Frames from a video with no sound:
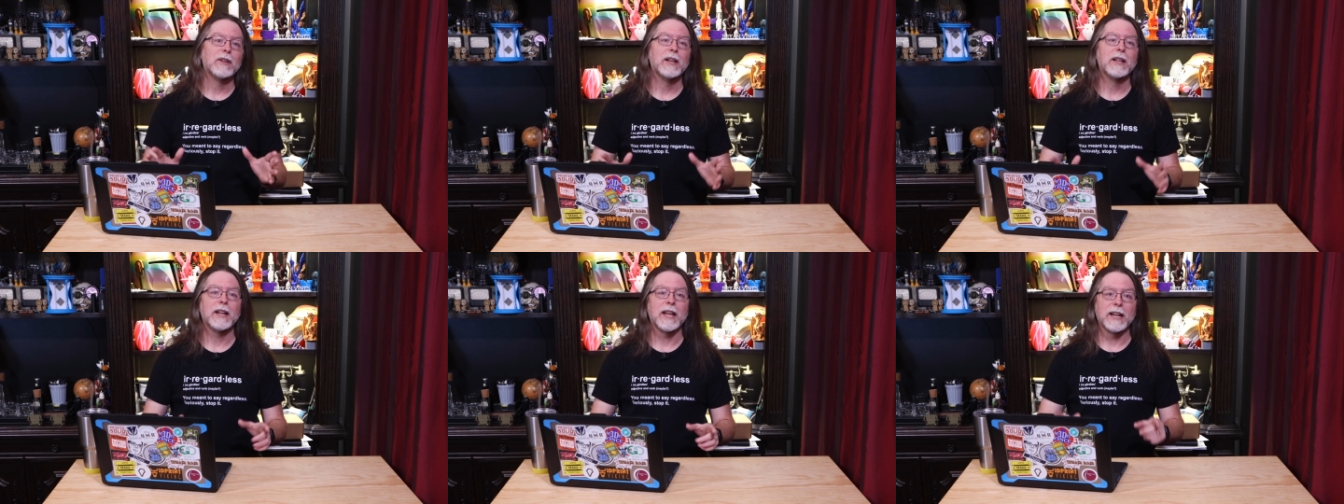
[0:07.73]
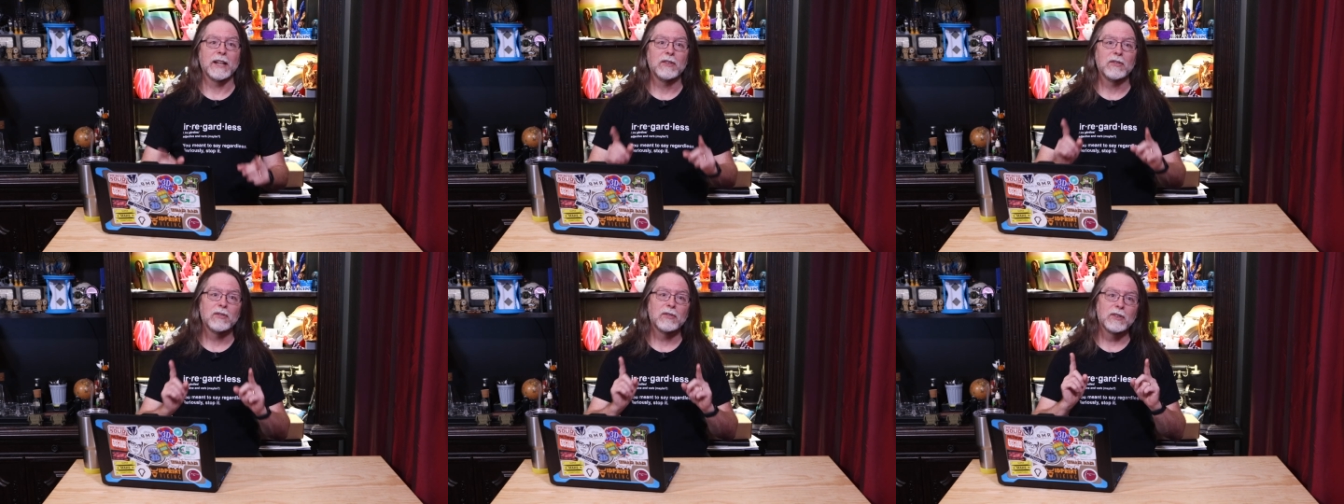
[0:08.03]
in
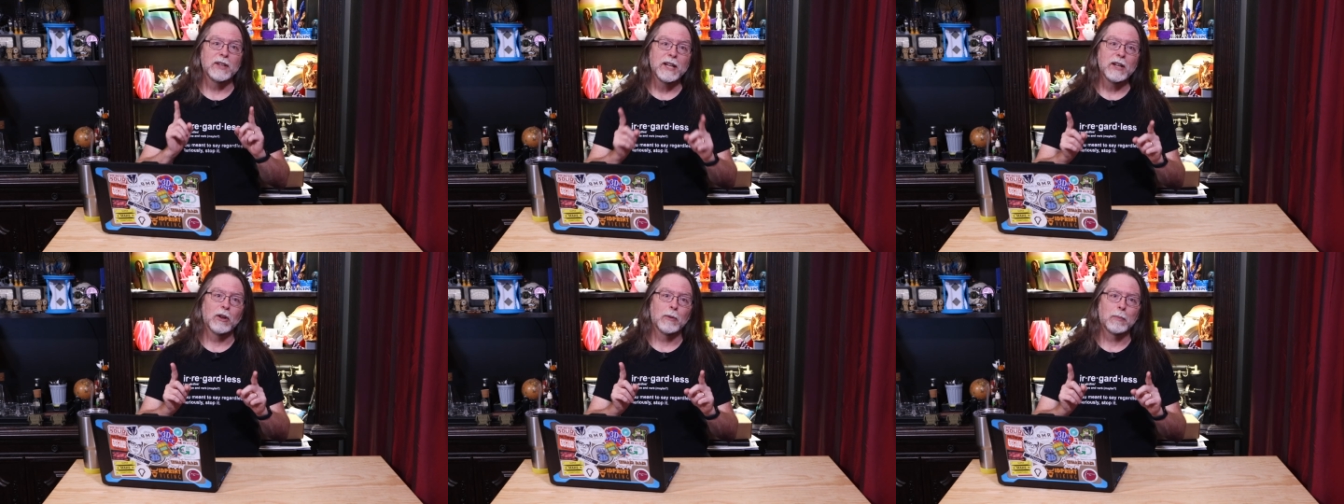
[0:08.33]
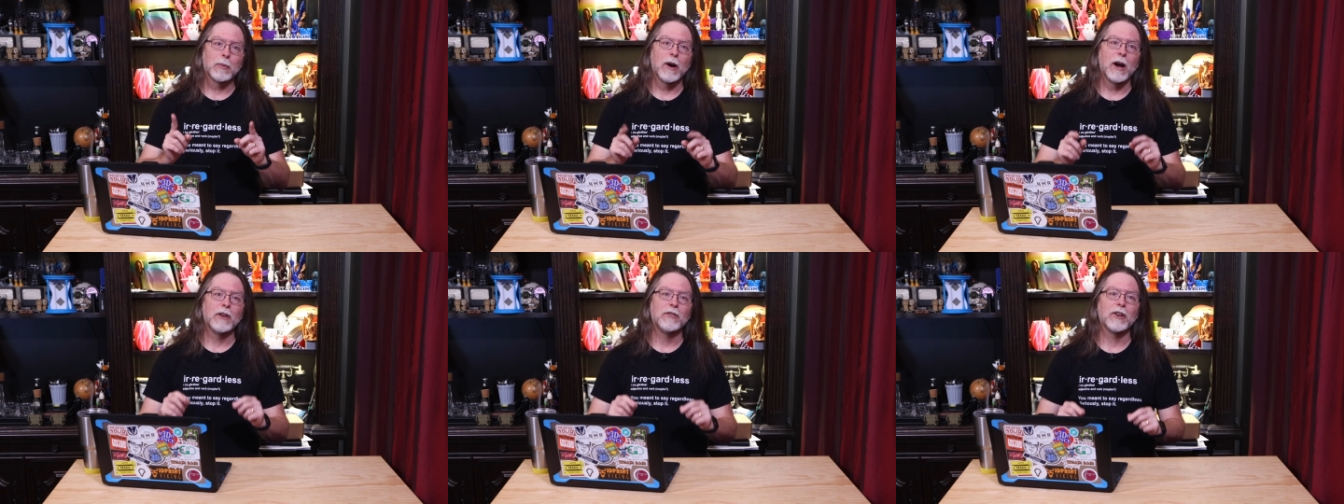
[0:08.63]
a single
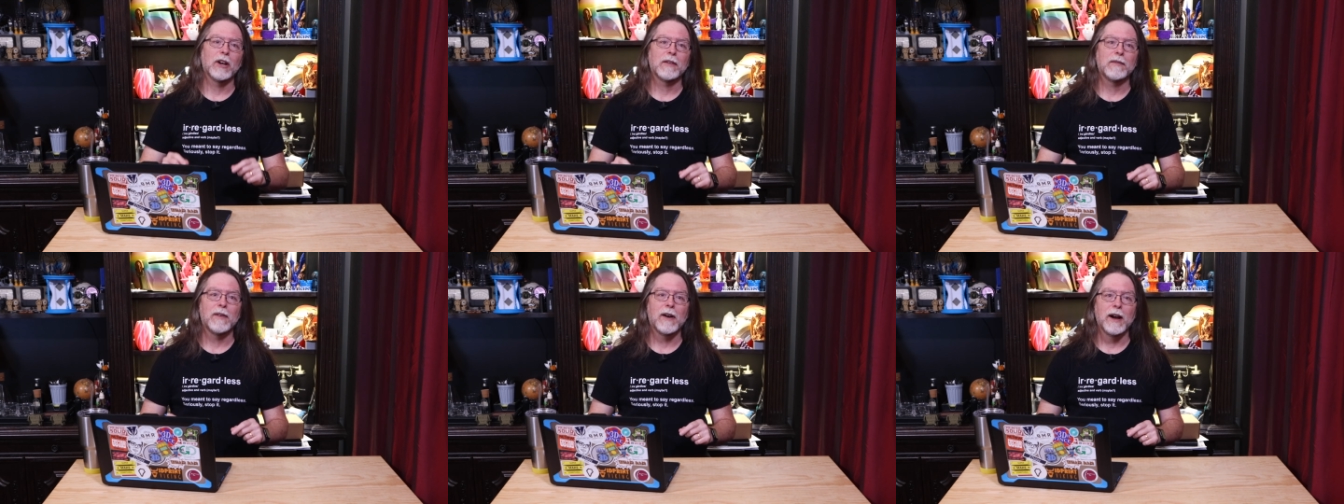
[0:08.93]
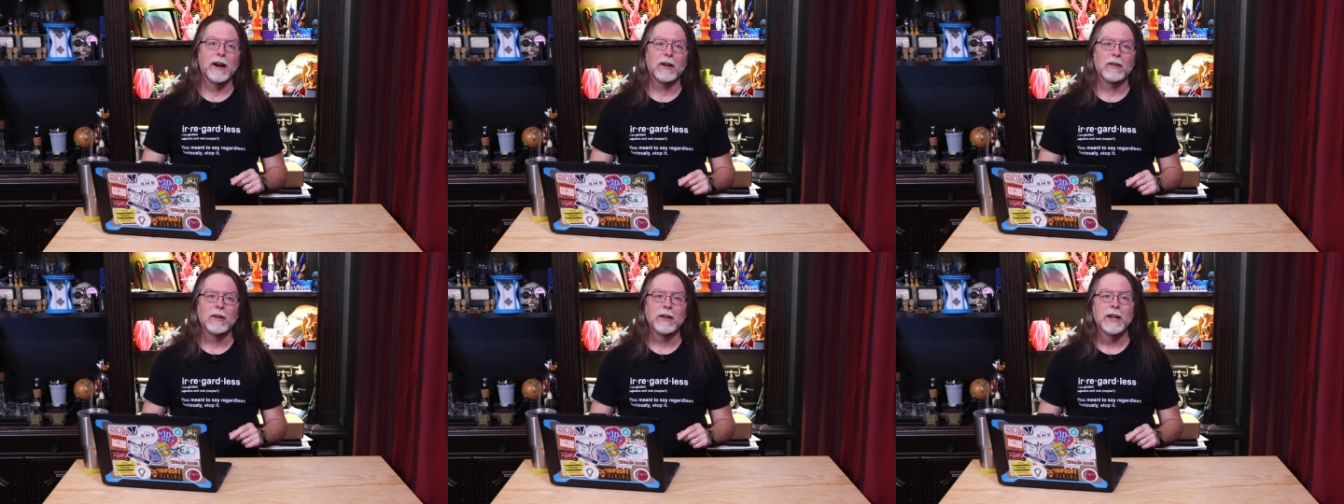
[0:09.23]
project
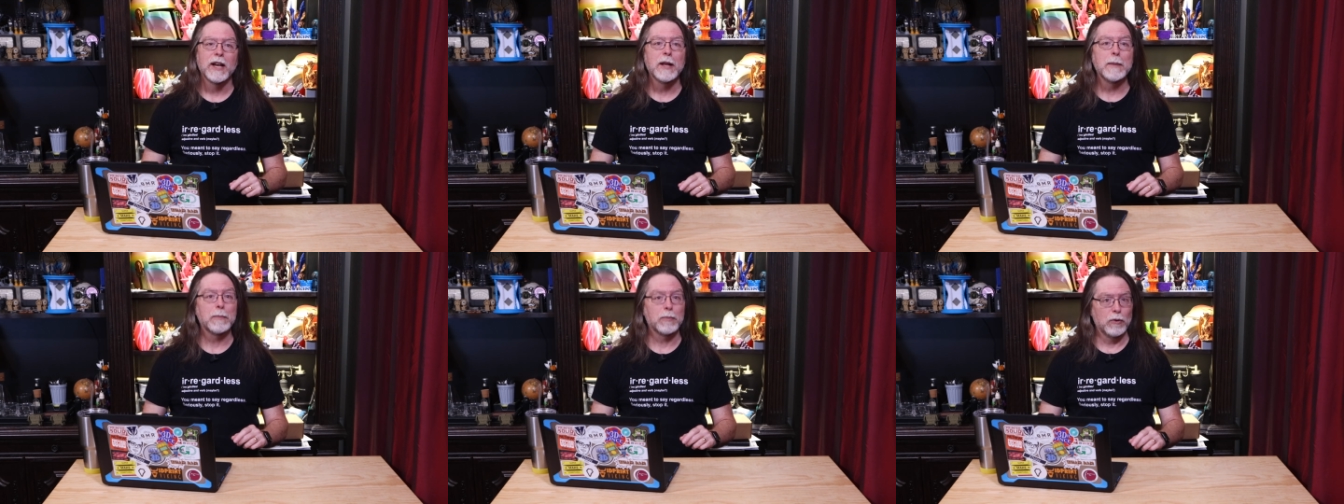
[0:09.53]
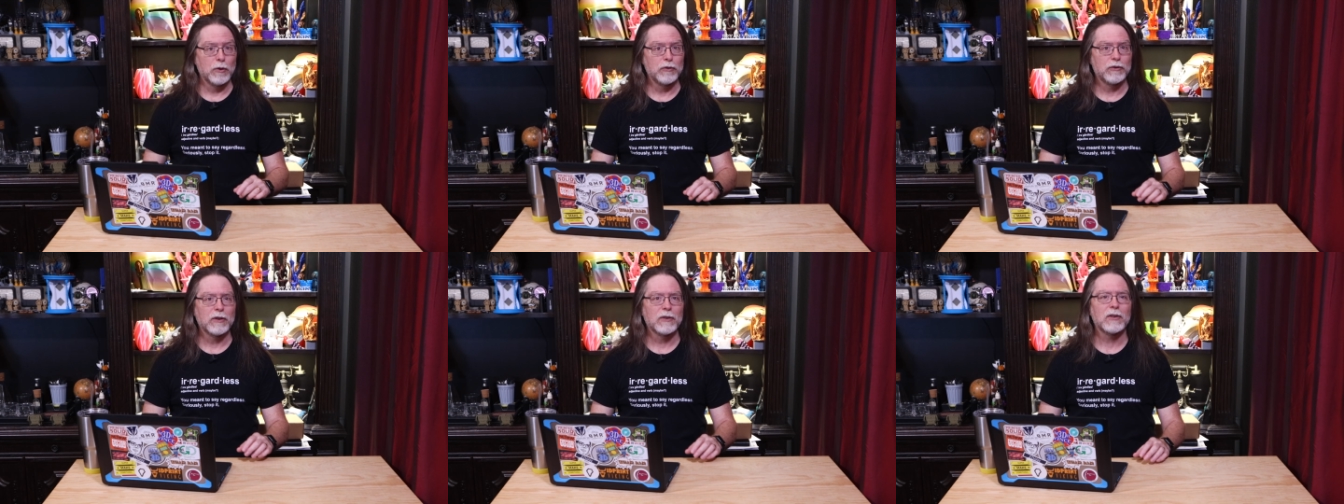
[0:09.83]
file in
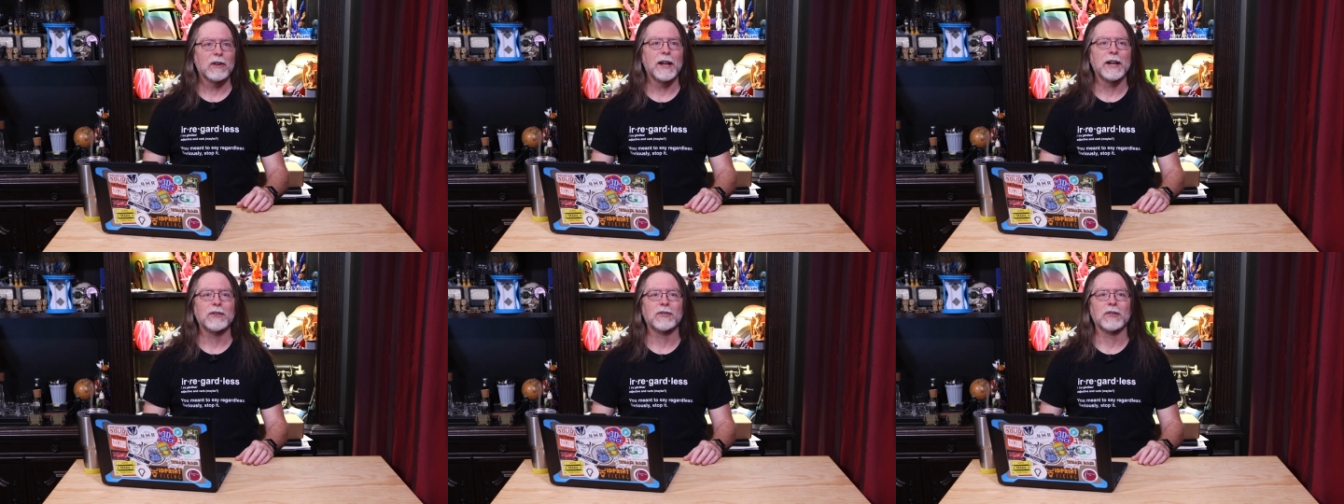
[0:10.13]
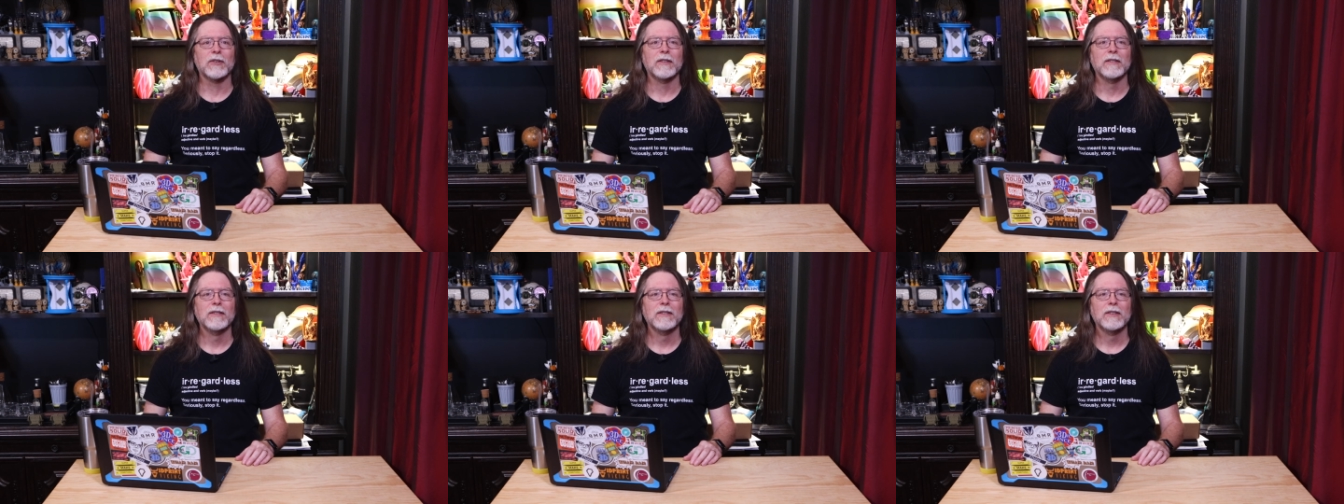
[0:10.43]
Prusa
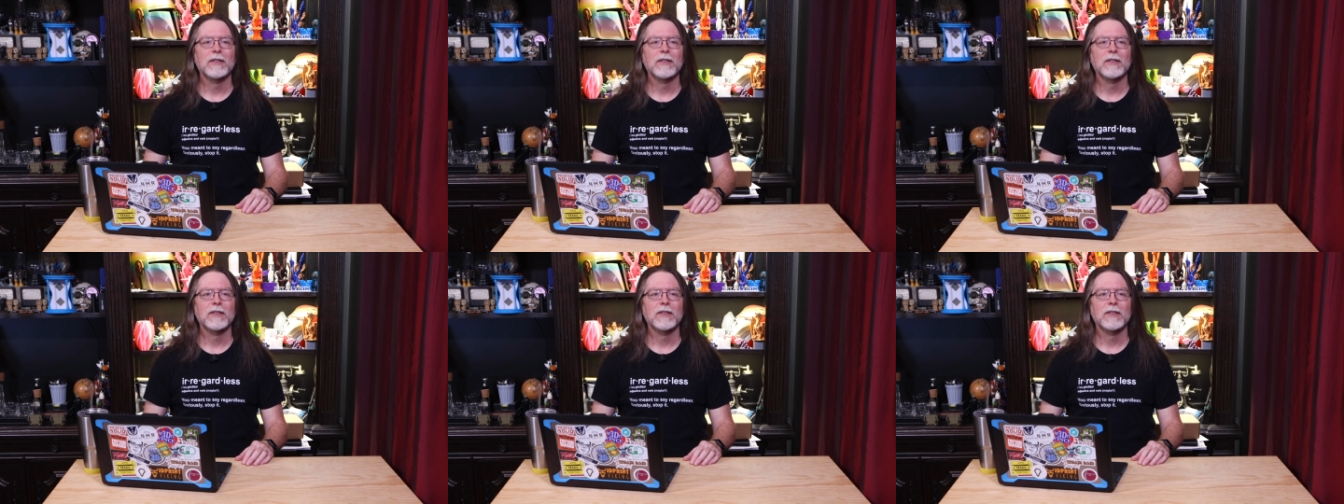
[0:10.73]
Slicer.